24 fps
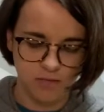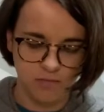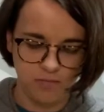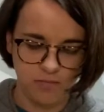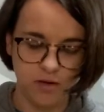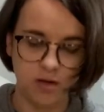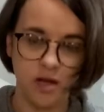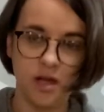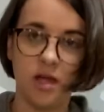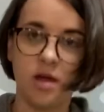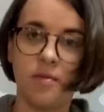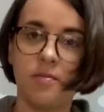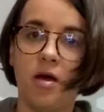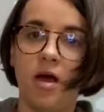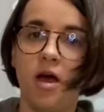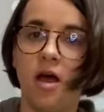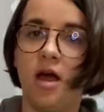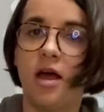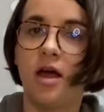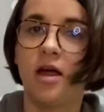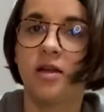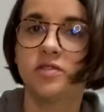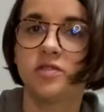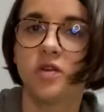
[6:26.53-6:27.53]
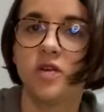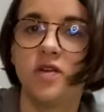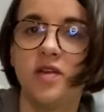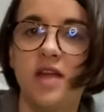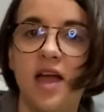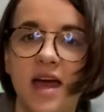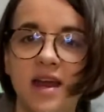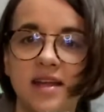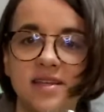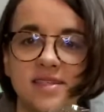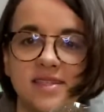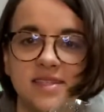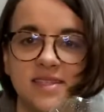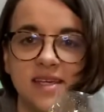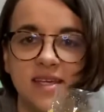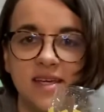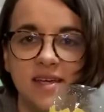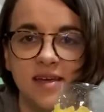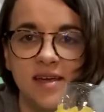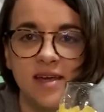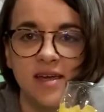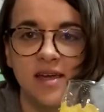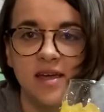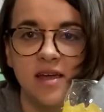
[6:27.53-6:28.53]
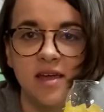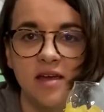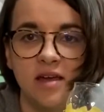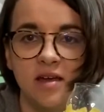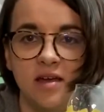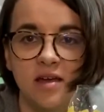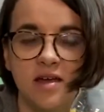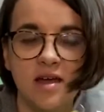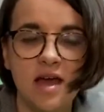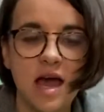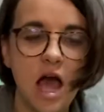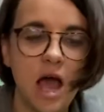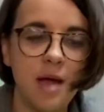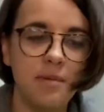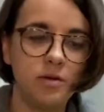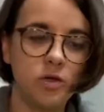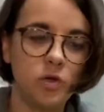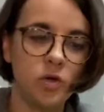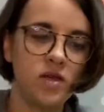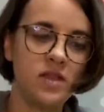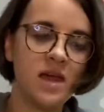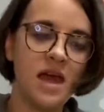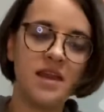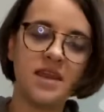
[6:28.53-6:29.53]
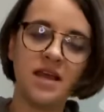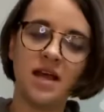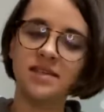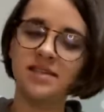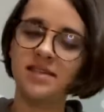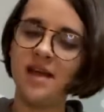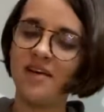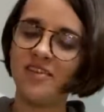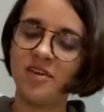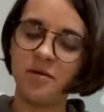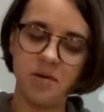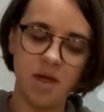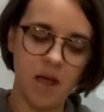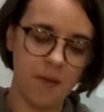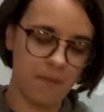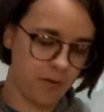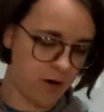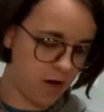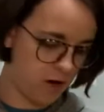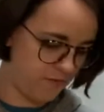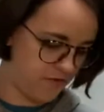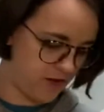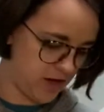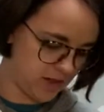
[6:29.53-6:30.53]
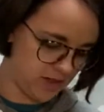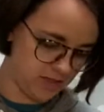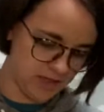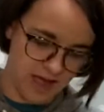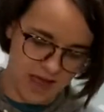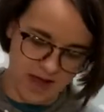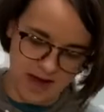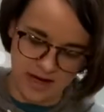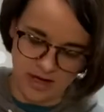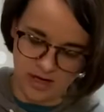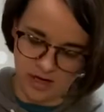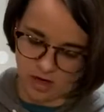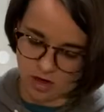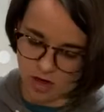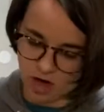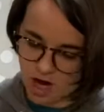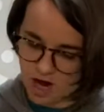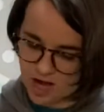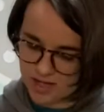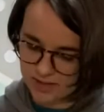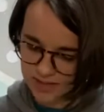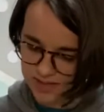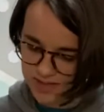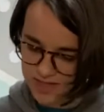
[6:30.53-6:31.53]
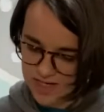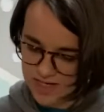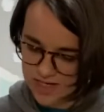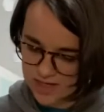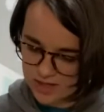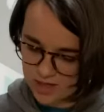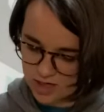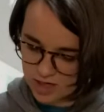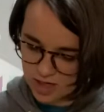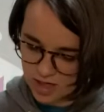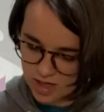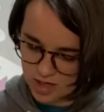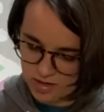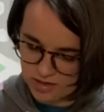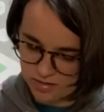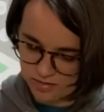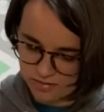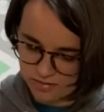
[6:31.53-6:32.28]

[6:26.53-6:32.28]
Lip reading: Putting them on so you can kind of see how I'm doing that. It doesn't have to be a perfect line across either.